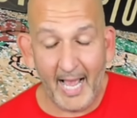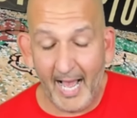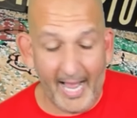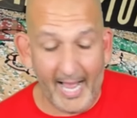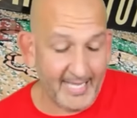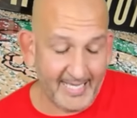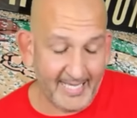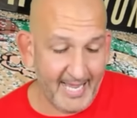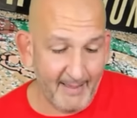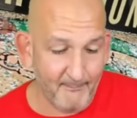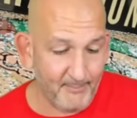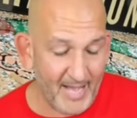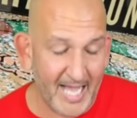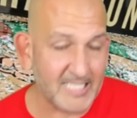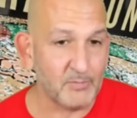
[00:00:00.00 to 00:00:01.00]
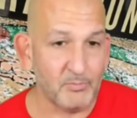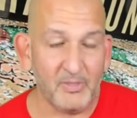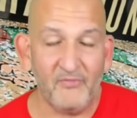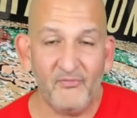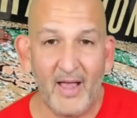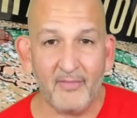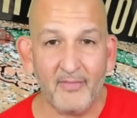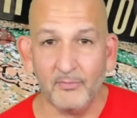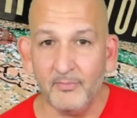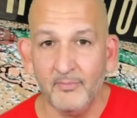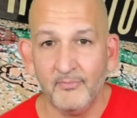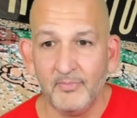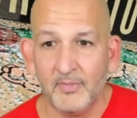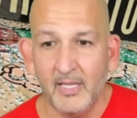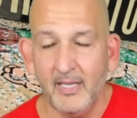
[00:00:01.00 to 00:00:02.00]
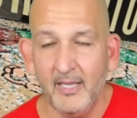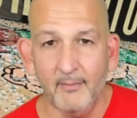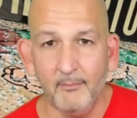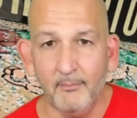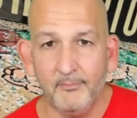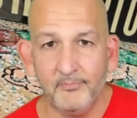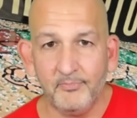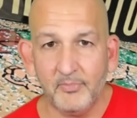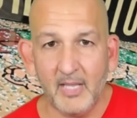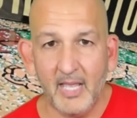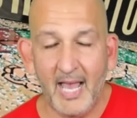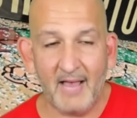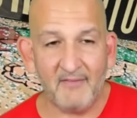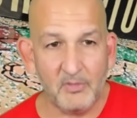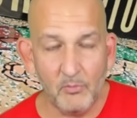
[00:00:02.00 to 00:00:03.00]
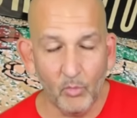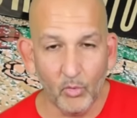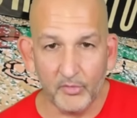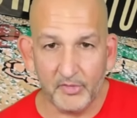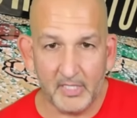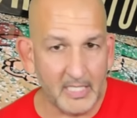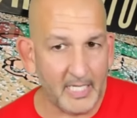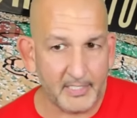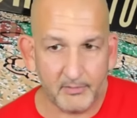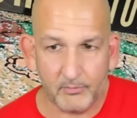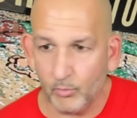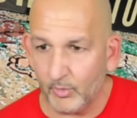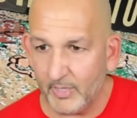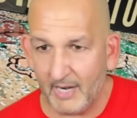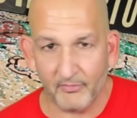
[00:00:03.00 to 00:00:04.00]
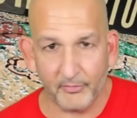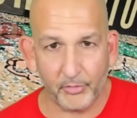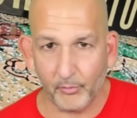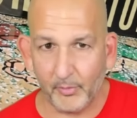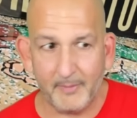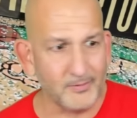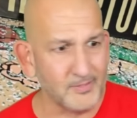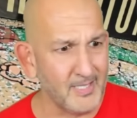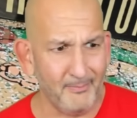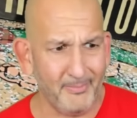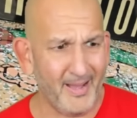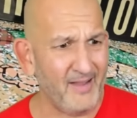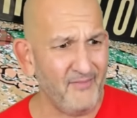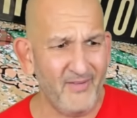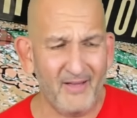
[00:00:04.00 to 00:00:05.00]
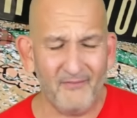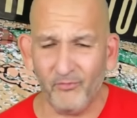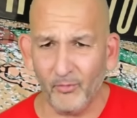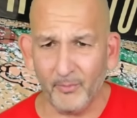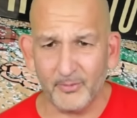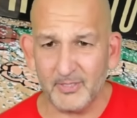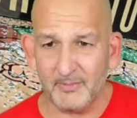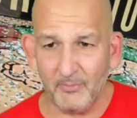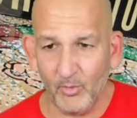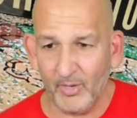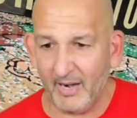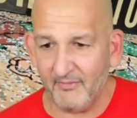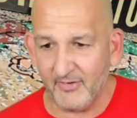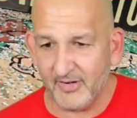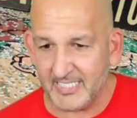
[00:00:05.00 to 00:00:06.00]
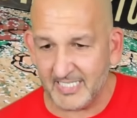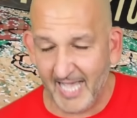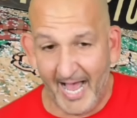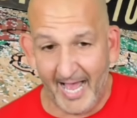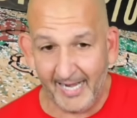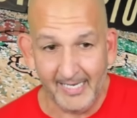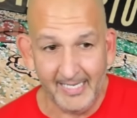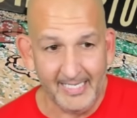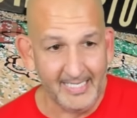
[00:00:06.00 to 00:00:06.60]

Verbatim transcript: I can't possibly fathom him having more than like whatever 3% body fat, 4%, whatever he's got.